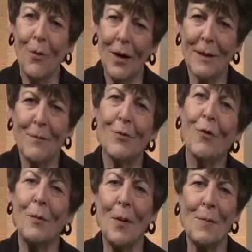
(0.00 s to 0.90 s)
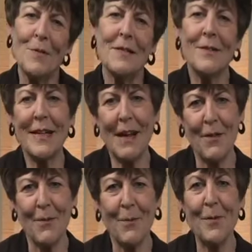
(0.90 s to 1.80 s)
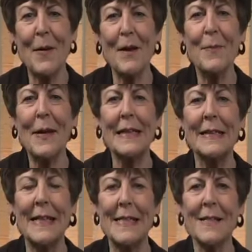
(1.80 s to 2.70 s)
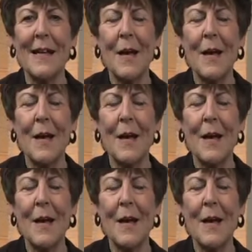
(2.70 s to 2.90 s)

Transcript: Welcome to Growing Bremerton Together with Mayor Patty Lent.